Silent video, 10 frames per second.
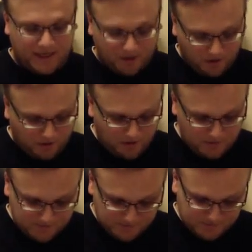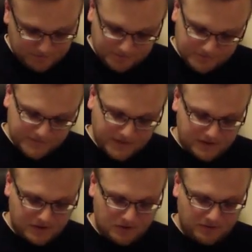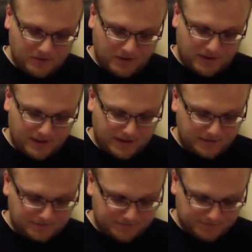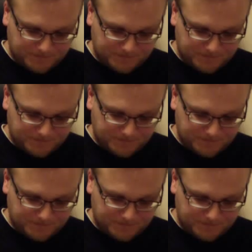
at all. It's a new book I got.